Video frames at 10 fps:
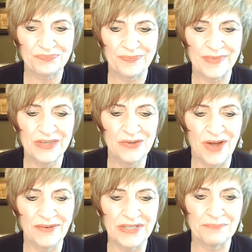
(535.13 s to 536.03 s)
You
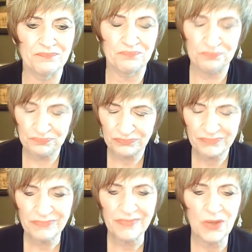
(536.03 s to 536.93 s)
have to
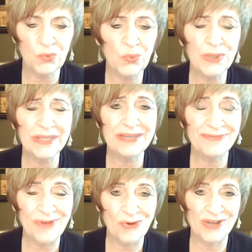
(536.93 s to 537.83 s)
really
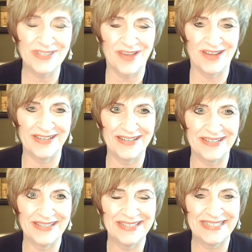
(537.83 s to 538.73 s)
focus on it
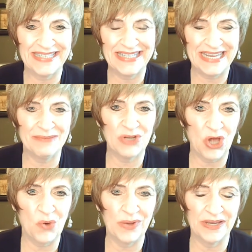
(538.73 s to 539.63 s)
to keep
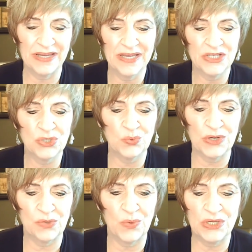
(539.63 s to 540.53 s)
going to
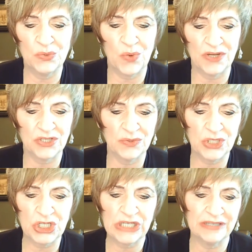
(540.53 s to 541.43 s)
what you want to
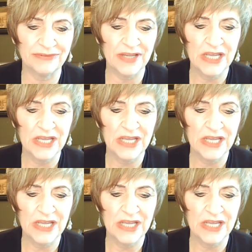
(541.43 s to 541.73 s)
achieve.